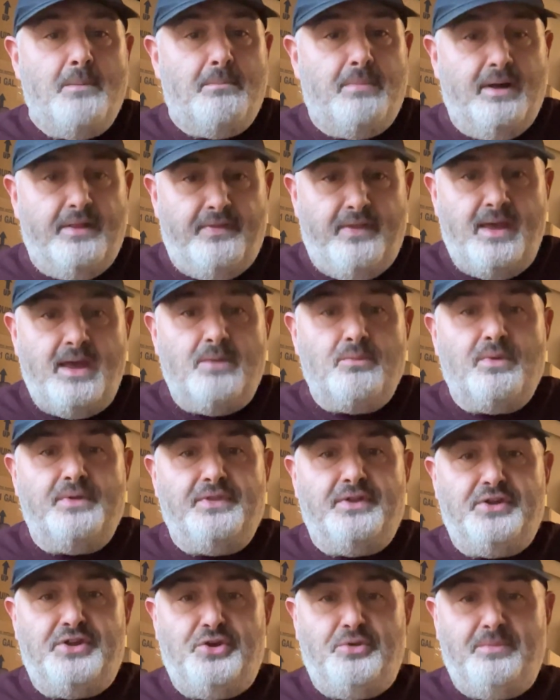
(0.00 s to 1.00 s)
But then when
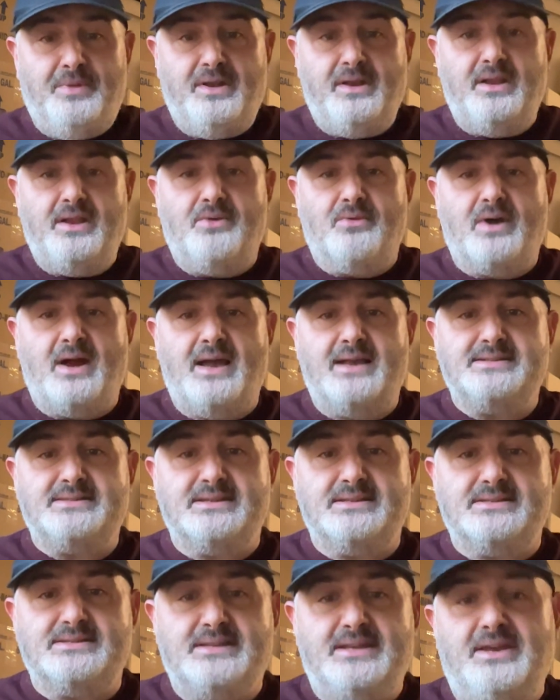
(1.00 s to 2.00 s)
the humidity
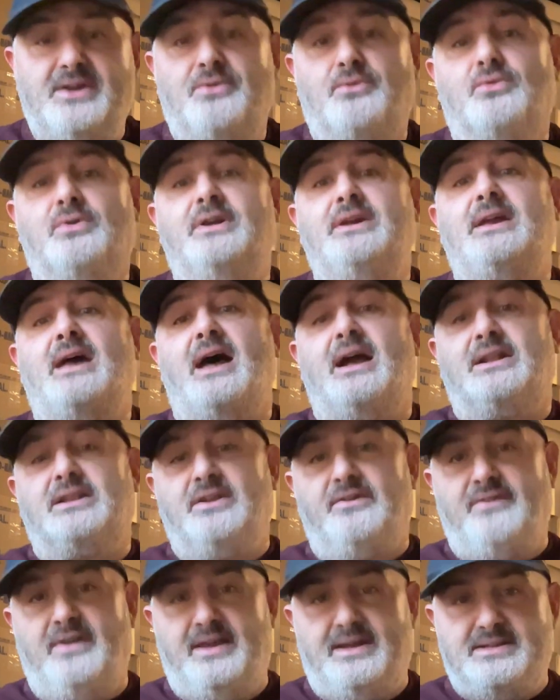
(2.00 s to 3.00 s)
rises, it
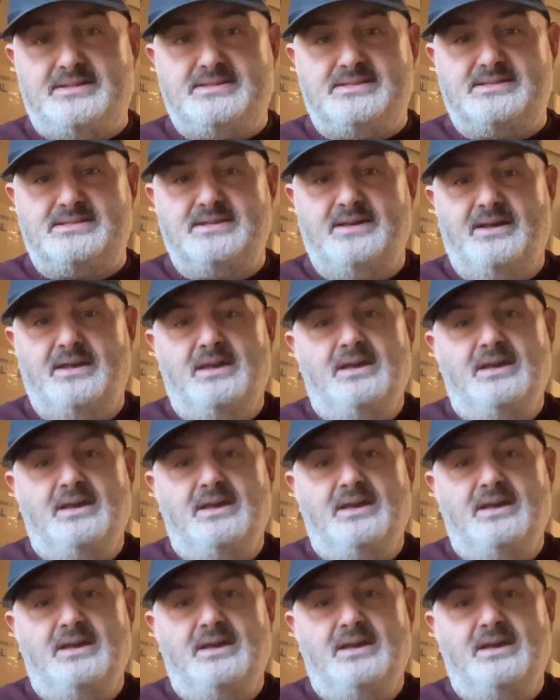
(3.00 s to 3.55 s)
reactivates.